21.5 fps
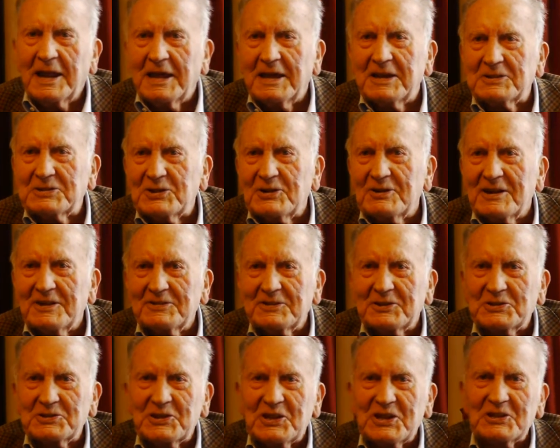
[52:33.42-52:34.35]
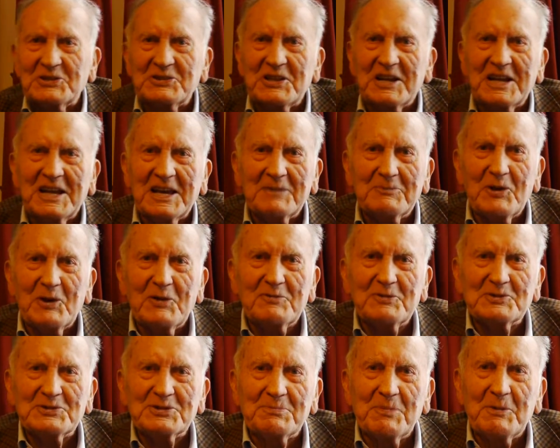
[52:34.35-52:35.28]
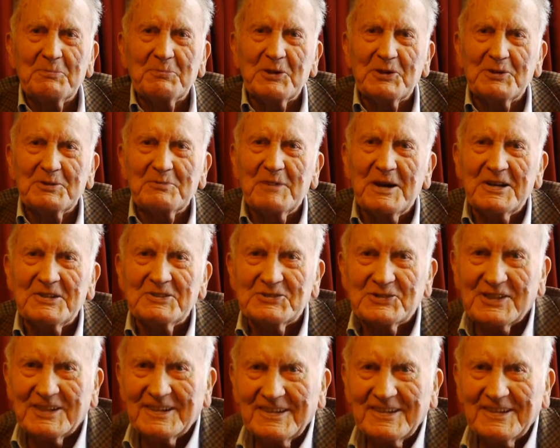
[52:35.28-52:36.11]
later on they changed the name over to my brother Martin.